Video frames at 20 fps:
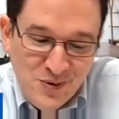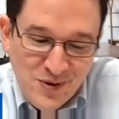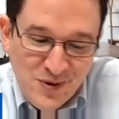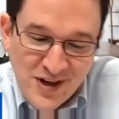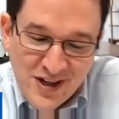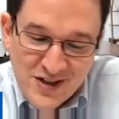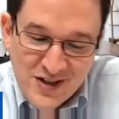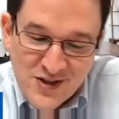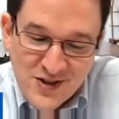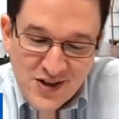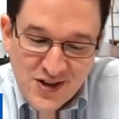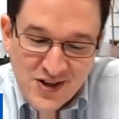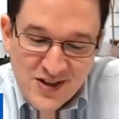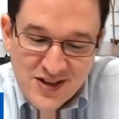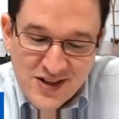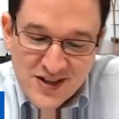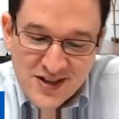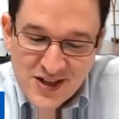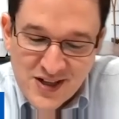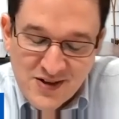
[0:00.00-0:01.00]
When I saw
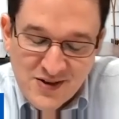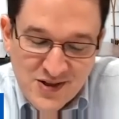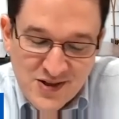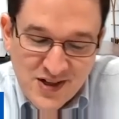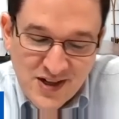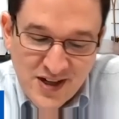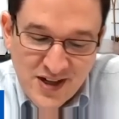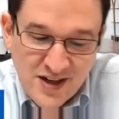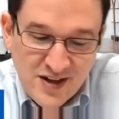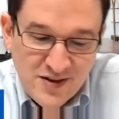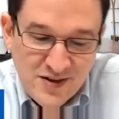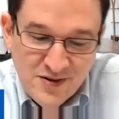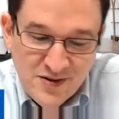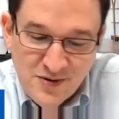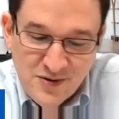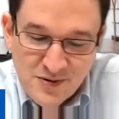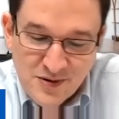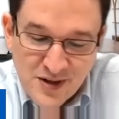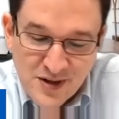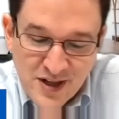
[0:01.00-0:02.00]
this, I was like,
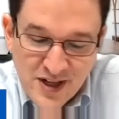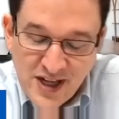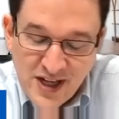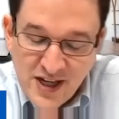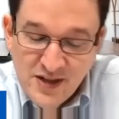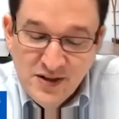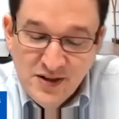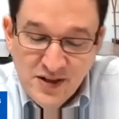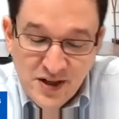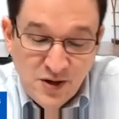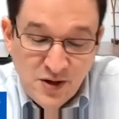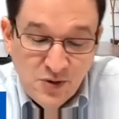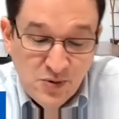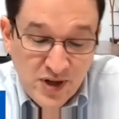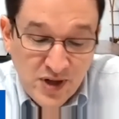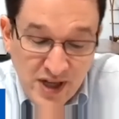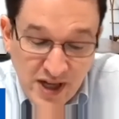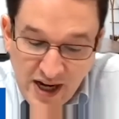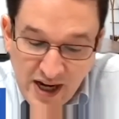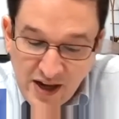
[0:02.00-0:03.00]
oh, and
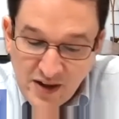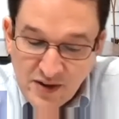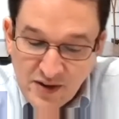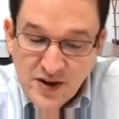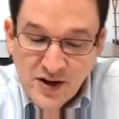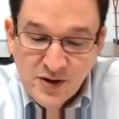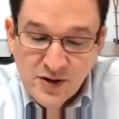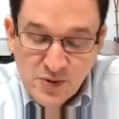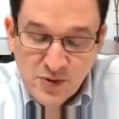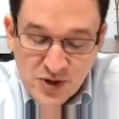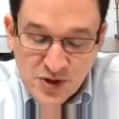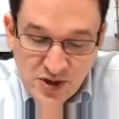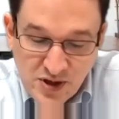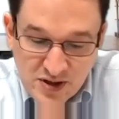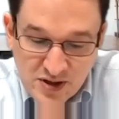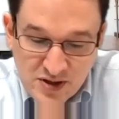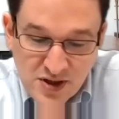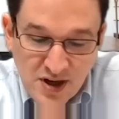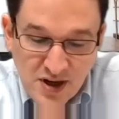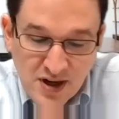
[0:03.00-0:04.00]
we got out there and we
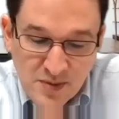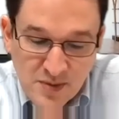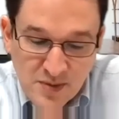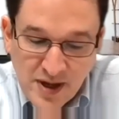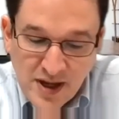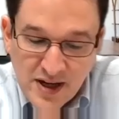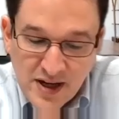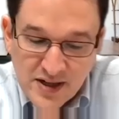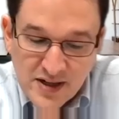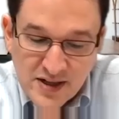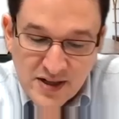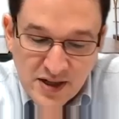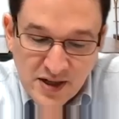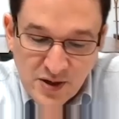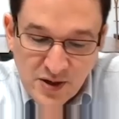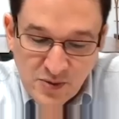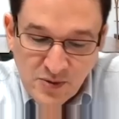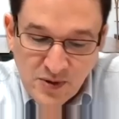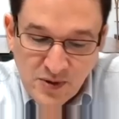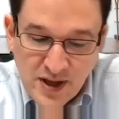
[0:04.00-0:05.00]
started talking about it,
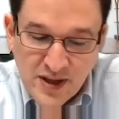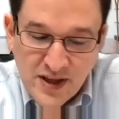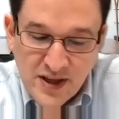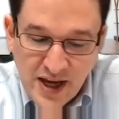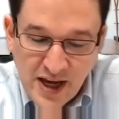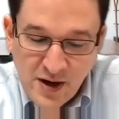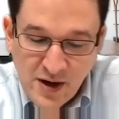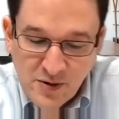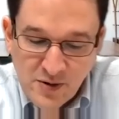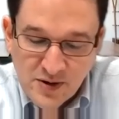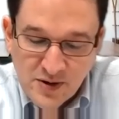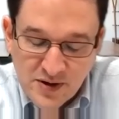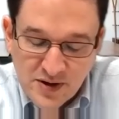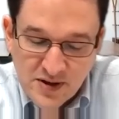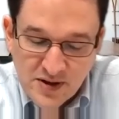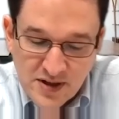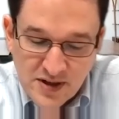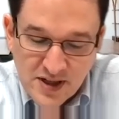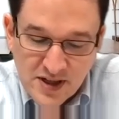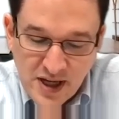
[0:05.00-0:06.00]
within the hour
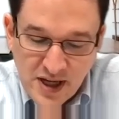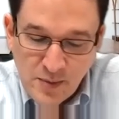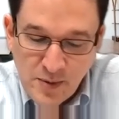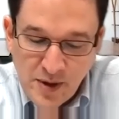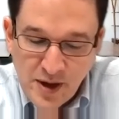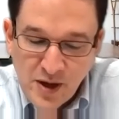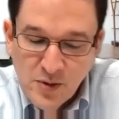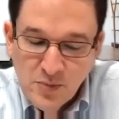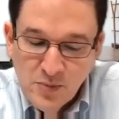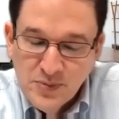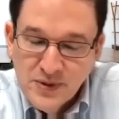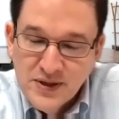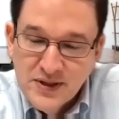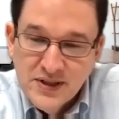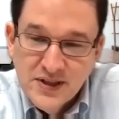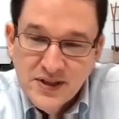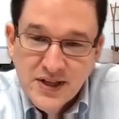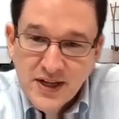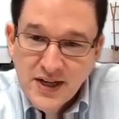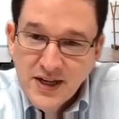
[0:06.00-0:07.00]
that it came out.
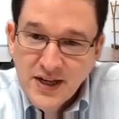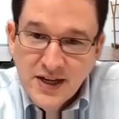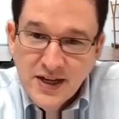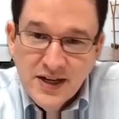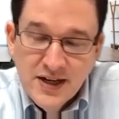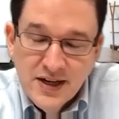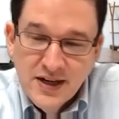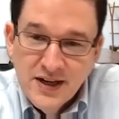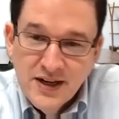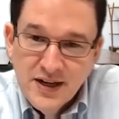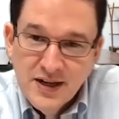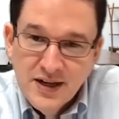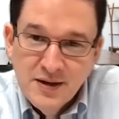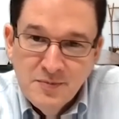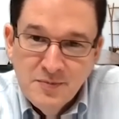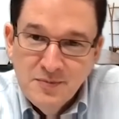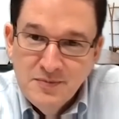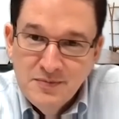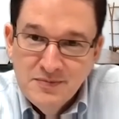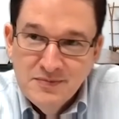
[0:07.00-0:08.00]
But
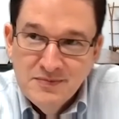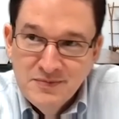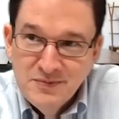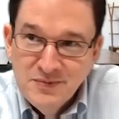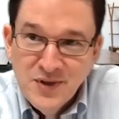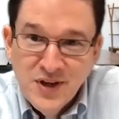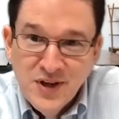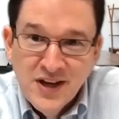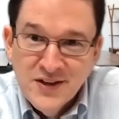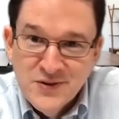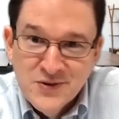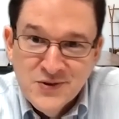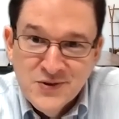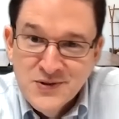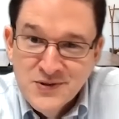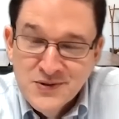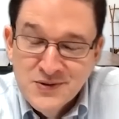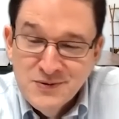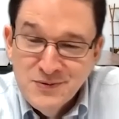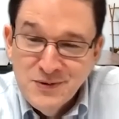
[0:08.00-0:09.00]

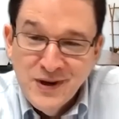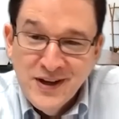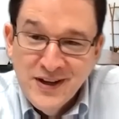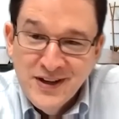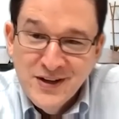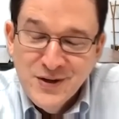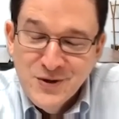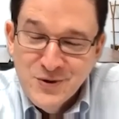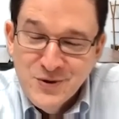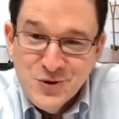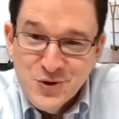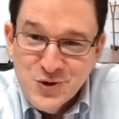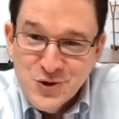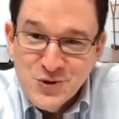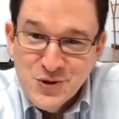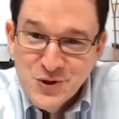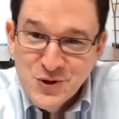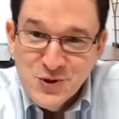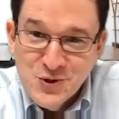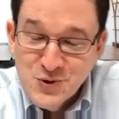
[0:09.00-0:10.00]
nuts, right?
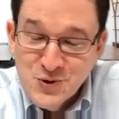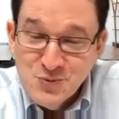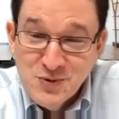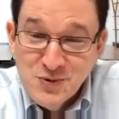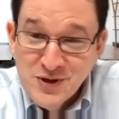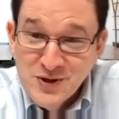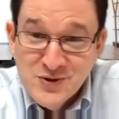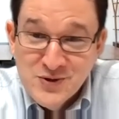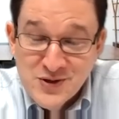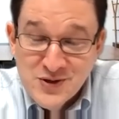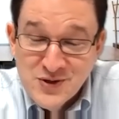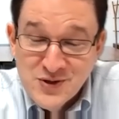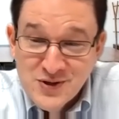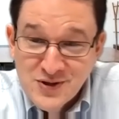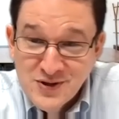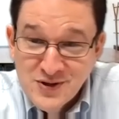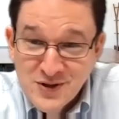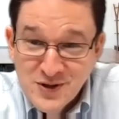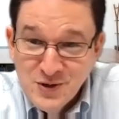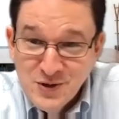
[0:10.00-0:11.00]
It's just one of those things
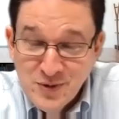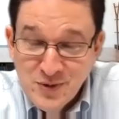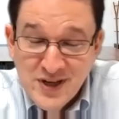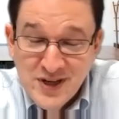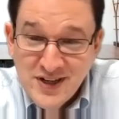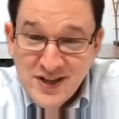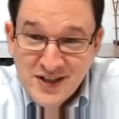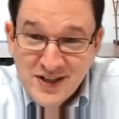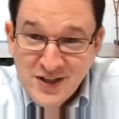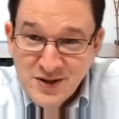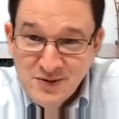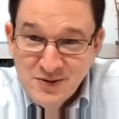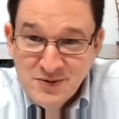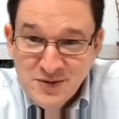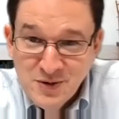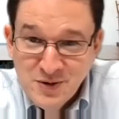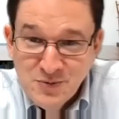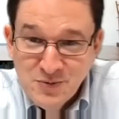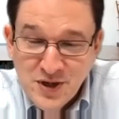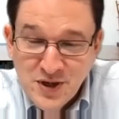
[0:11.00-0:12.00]
you read it and
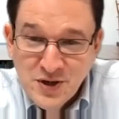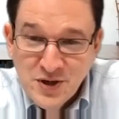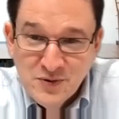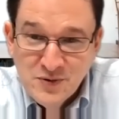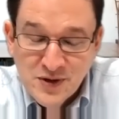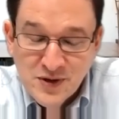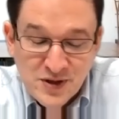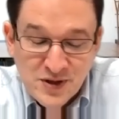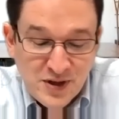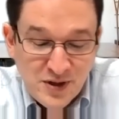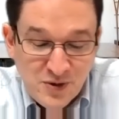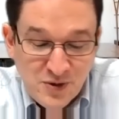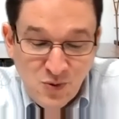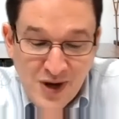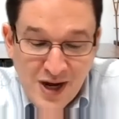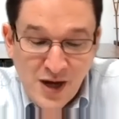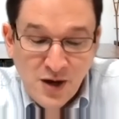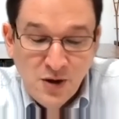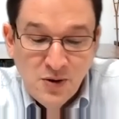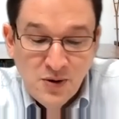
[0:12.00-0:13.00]
you read over it, you're like,
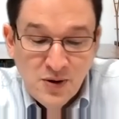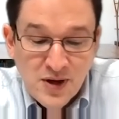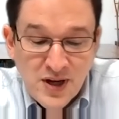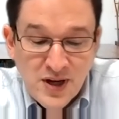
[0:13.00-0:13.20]
wow.